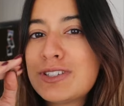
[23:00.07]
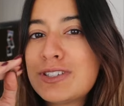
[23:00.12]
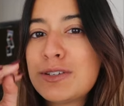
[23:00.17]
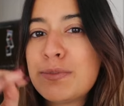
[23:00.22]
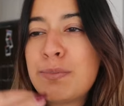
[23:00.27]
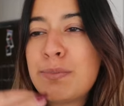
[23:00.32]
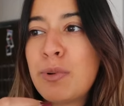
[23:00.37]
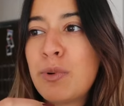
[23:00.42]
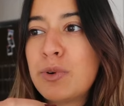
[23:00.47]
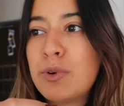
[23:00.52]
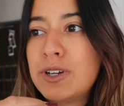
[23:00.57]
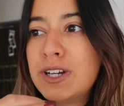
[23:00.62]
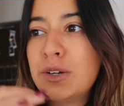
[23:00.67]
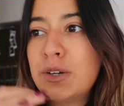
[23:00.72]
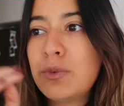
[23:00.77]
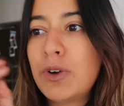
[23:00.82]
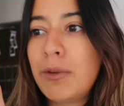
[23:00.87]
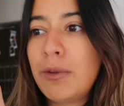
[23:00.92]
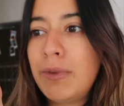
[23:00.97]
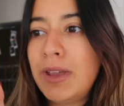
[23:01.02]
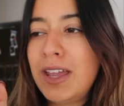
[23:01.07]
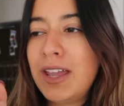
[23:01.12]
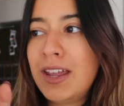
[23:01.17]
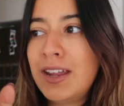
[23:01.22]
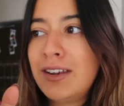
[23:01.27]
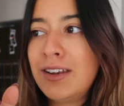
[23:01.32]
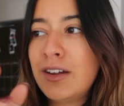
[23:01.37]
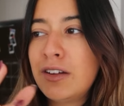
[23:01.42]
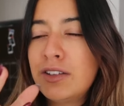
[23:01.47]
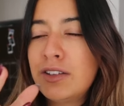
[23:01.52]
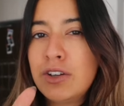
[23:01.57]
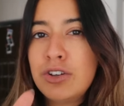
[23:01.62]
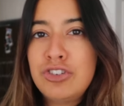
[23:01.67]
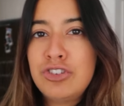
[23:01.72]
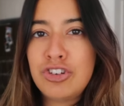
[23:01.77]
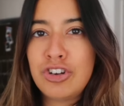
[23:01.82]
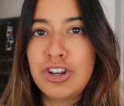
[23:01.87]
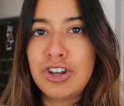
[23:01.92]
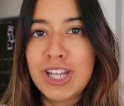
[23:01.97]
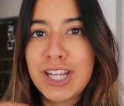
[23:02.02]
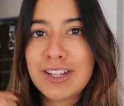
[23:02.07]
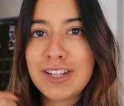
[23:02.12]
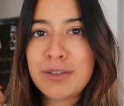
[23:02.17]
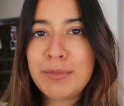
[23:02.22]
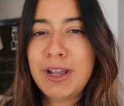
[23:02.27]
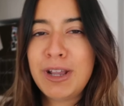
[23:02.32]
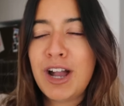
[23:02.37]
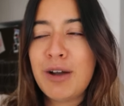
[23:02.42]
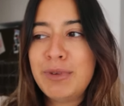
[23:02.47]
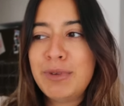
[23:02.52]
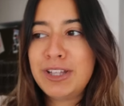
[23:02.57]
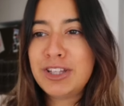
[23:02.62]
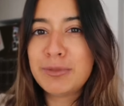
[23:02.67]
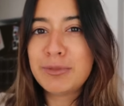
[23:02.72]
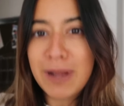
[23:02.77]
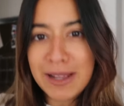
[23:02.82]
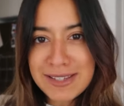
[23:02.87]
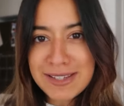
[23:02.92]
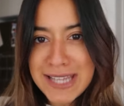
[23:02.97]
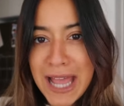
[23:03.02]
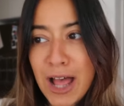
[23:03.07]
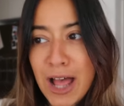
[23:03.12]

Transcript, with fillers: to support women on their journey to becoming their best